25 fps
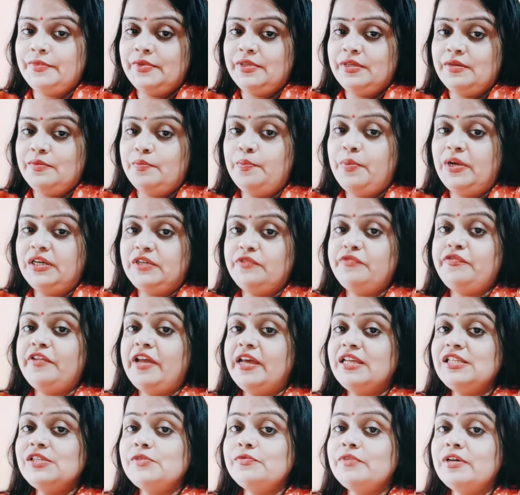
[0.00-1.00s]
But
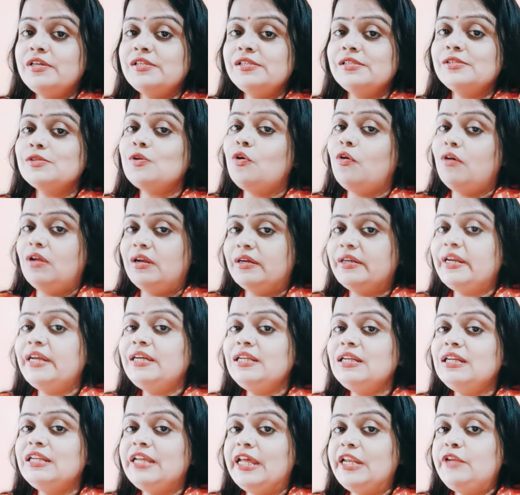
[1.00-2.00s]
Franz was already
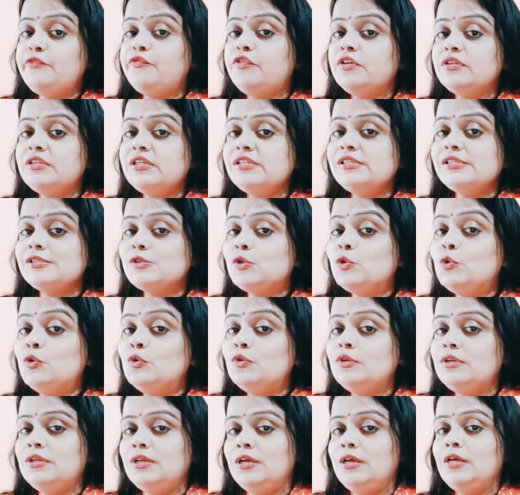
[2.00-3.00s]
late for the
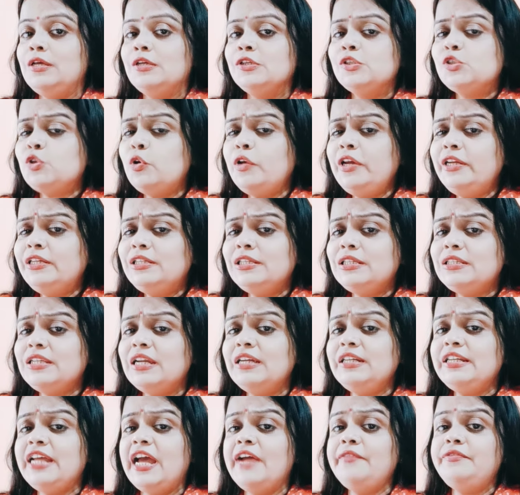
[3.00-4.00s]
school, so he
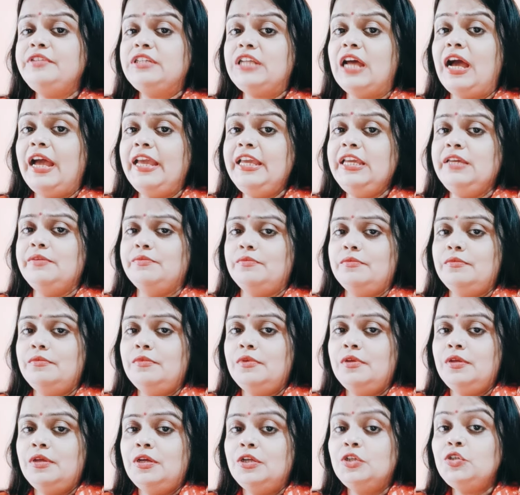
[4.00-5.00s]
didn't have time
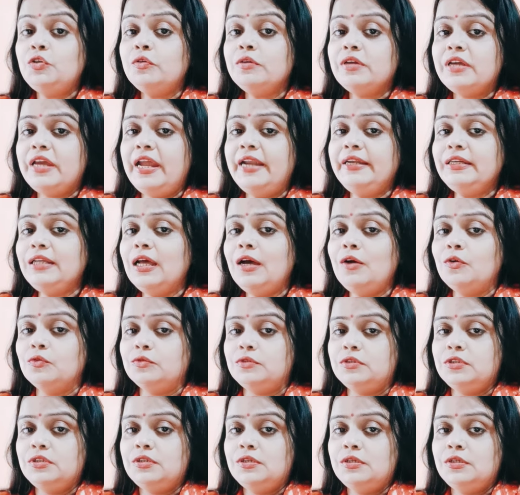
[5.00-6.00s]
to get
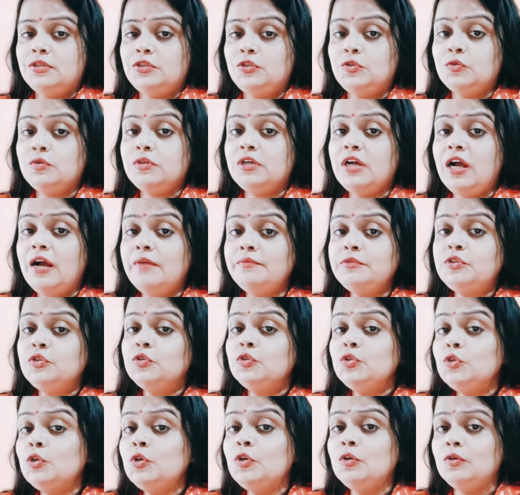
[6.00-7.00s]
out, to come
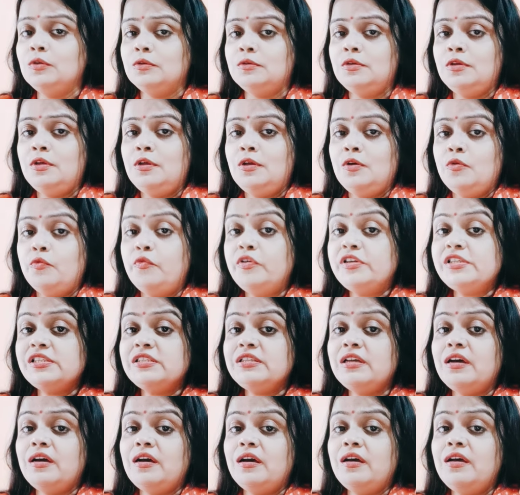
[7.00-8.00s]
to know what's
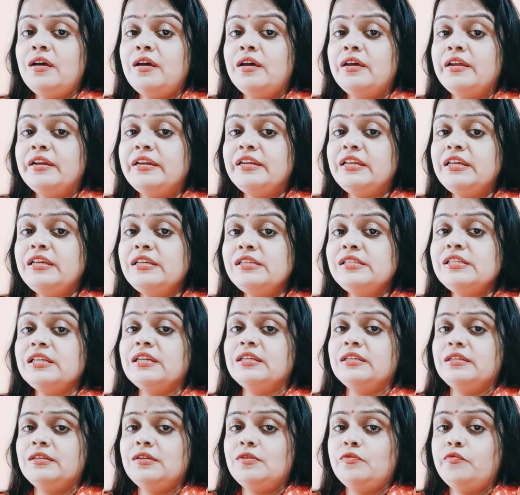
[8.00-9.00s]
the
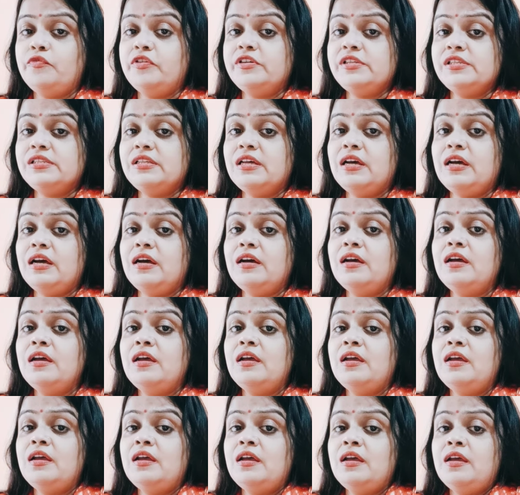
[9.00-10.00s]
reason, what's the
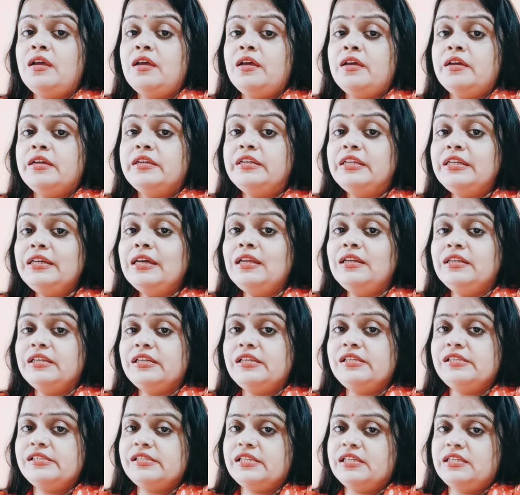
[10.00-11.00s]
real
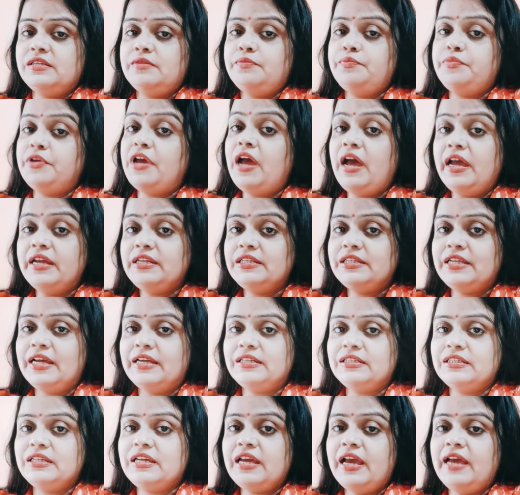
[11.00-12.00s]
reason behind
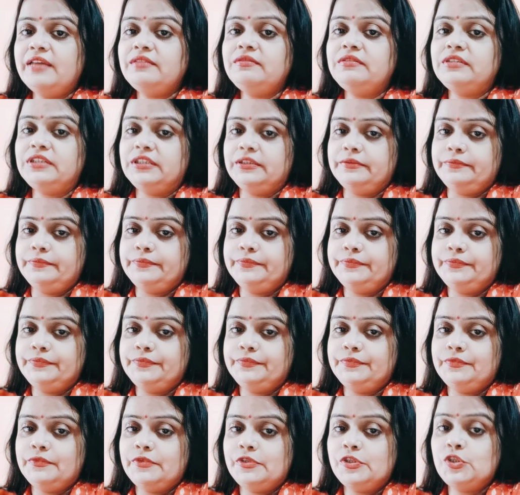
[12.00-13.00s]
that gathering.
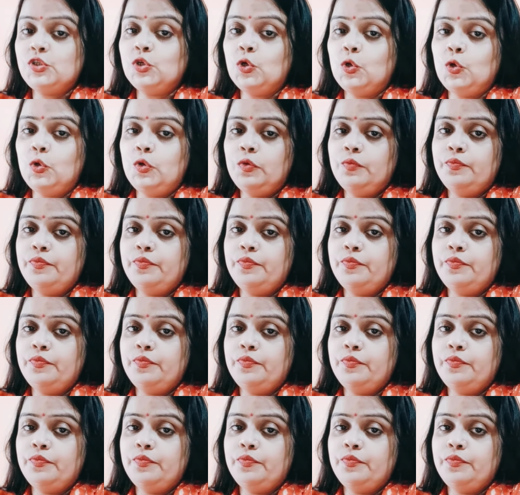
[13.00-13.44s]
So